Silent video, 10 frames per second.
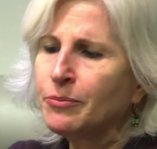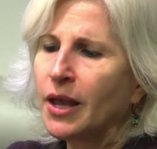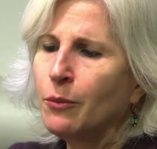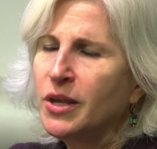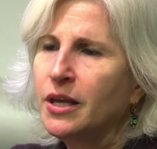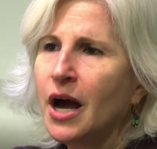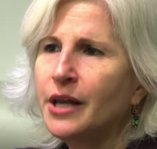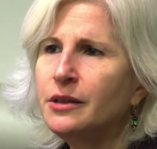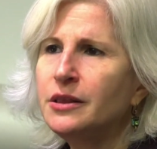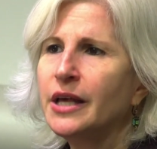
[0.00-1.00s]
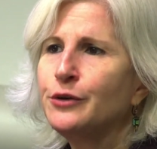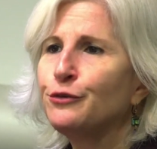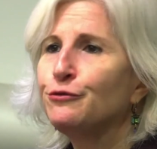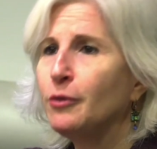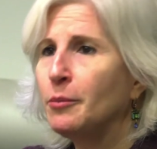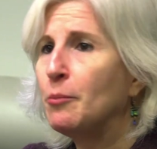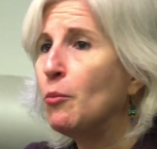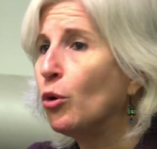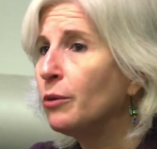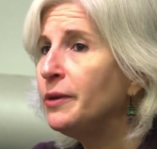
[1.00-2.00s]
And we got a letter from a
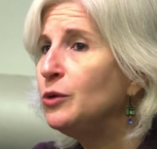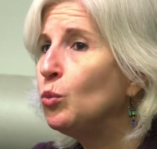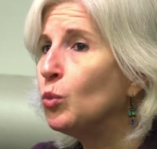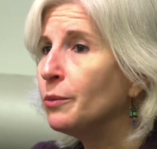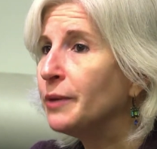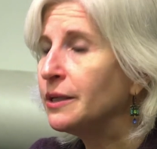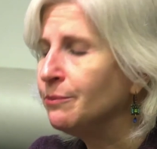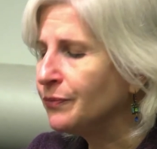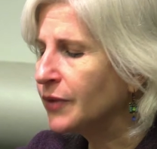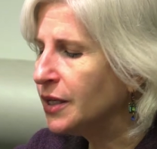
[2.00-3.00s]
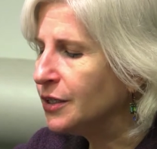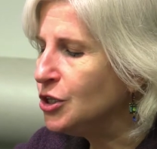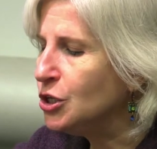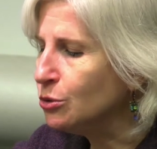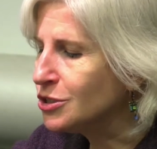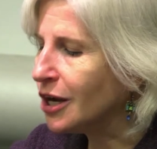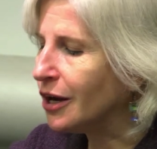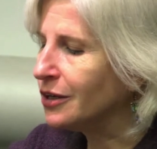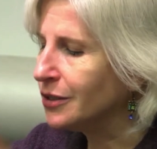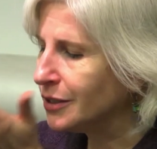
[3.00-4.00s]
Mormon woman in
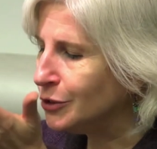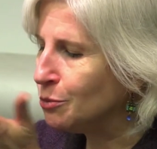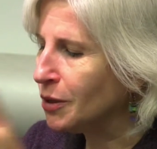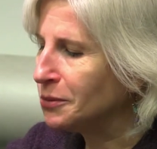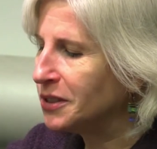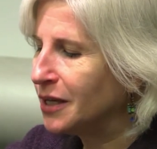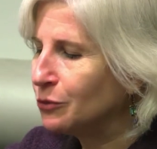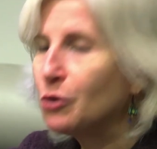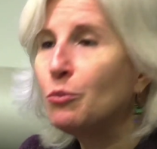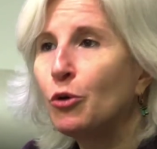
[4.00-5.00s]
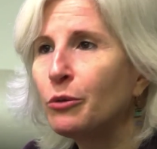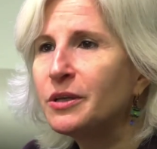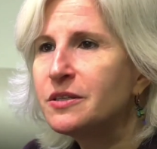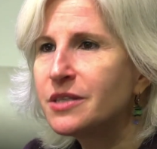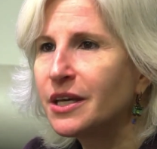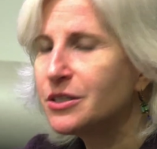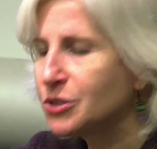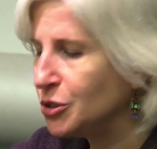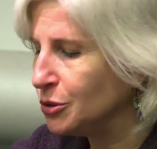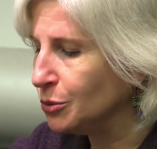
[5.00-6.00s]
Utah. You probably now know Mormons thanks
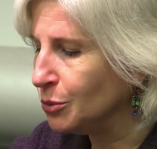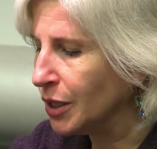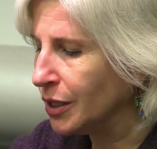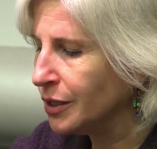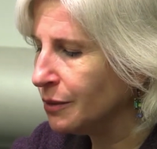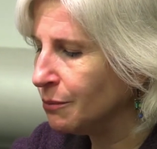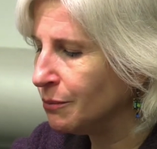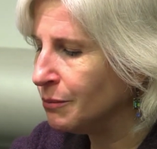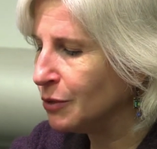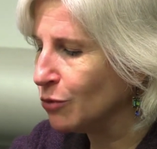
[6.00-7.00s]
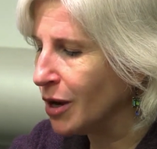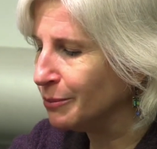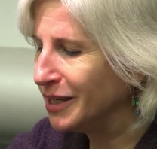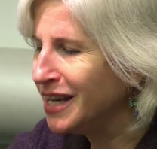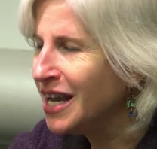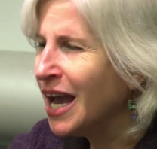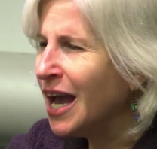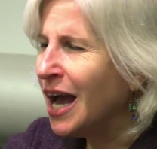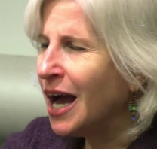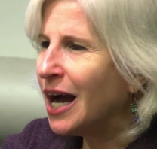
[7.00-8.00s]
to Mitt Romney.
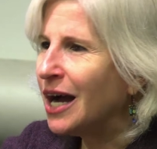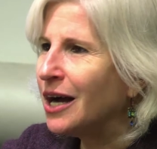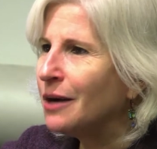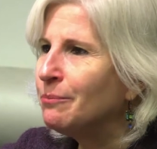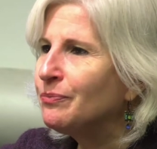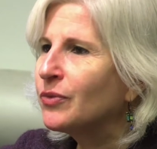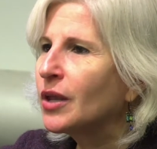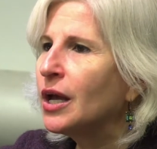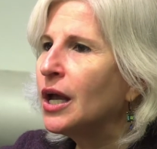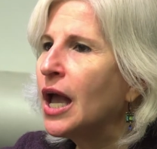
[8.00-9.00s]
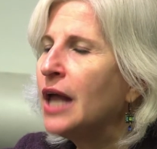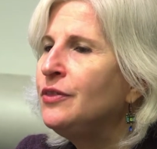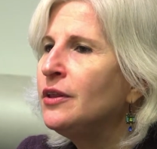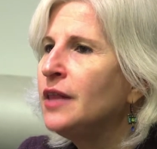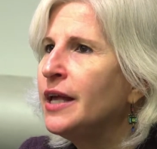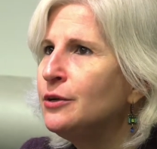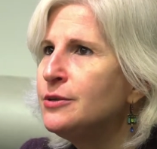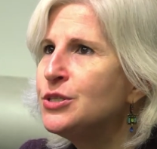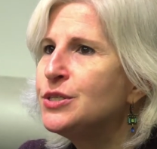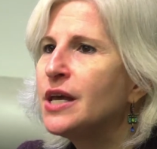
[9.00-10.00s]
And the letter
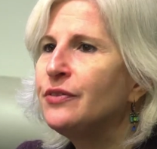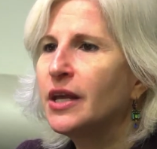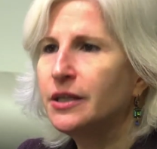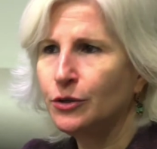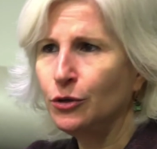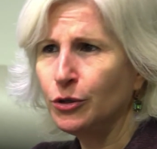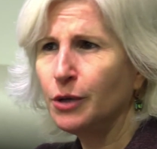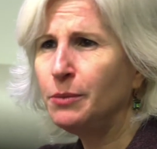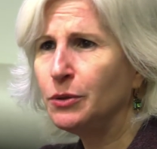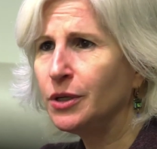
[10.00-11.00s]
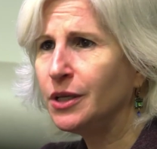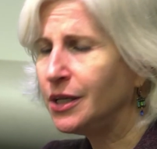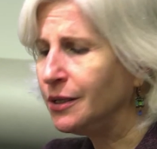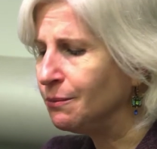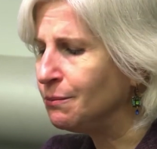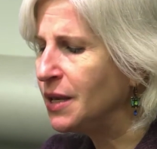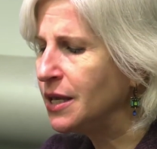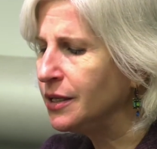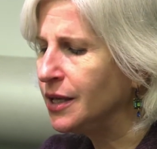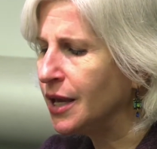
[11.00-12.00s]
said that in her community,
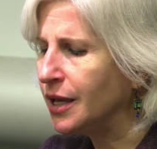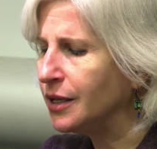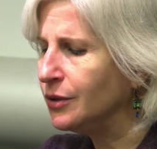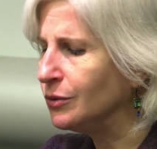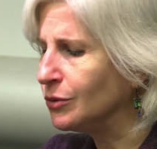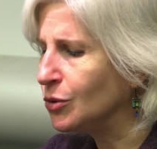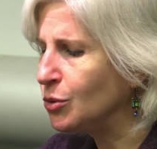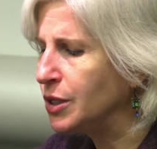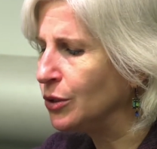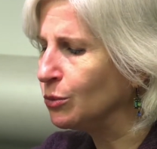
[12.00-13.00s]
being gay, queer,